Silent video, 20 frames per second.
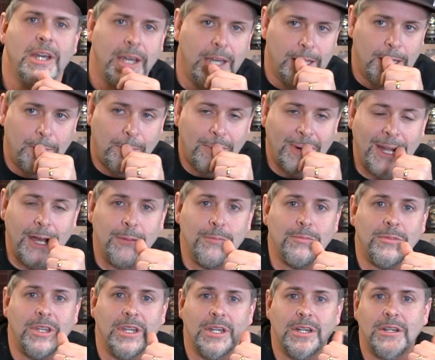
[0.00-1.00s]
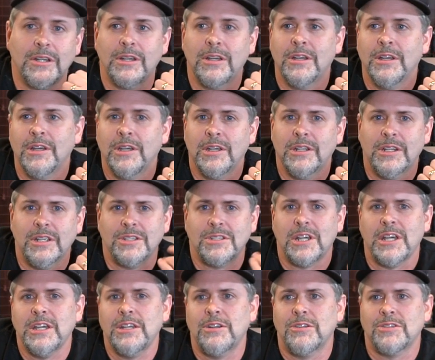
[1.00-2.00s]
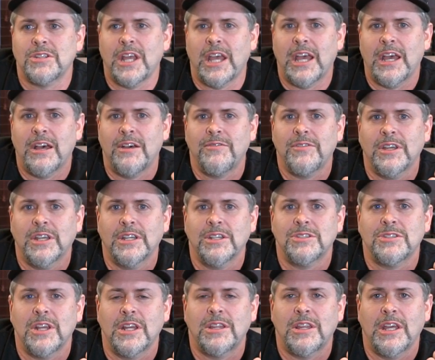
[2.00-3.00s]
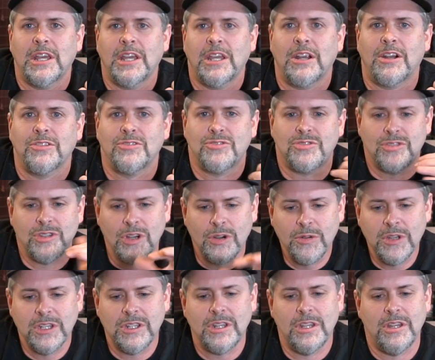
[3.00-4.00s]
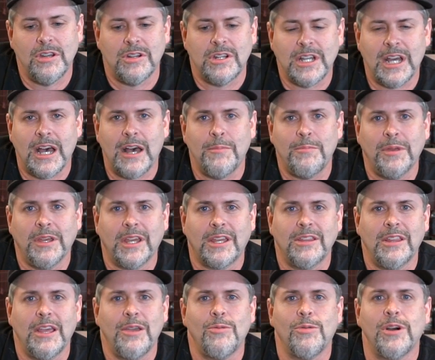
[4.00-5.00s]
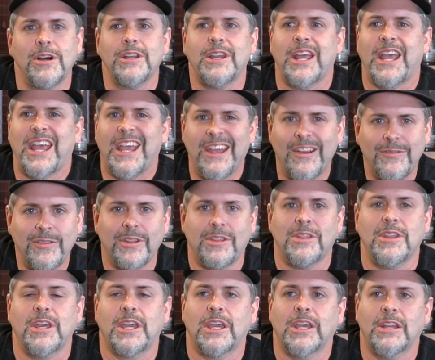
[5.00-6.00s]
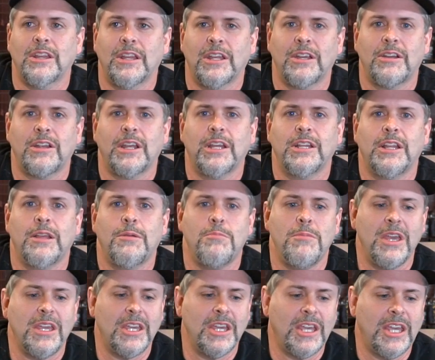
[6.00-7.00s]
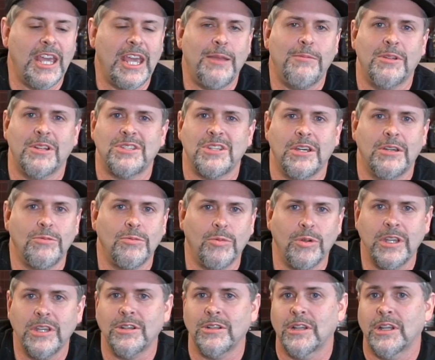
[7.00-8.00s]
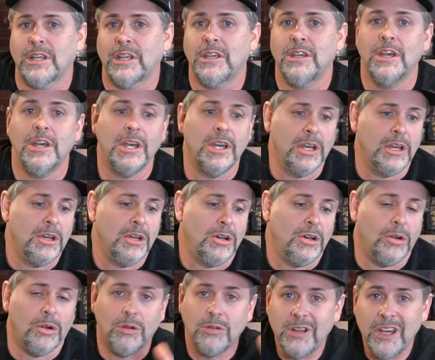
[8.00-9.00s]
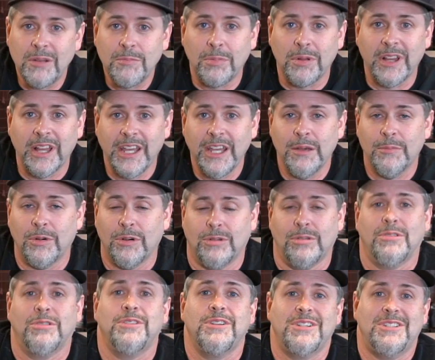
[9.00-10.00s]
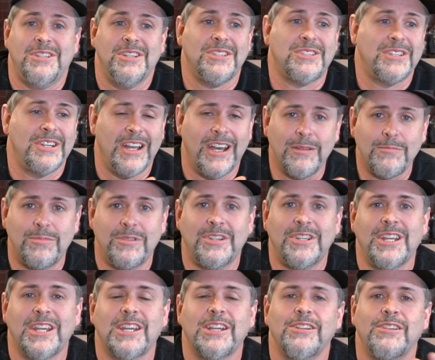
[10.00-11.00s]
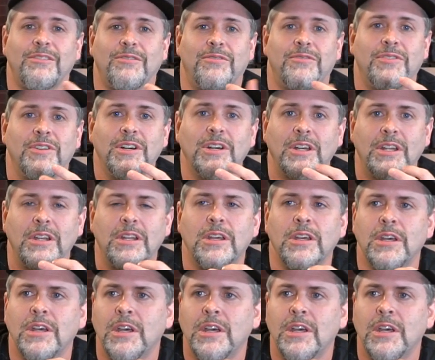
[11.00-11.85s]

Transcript: And the problem young designers have is that they are so into their topic, they want everything in there, and they make a game that's unwieldy or unplayable or just not particularly fun.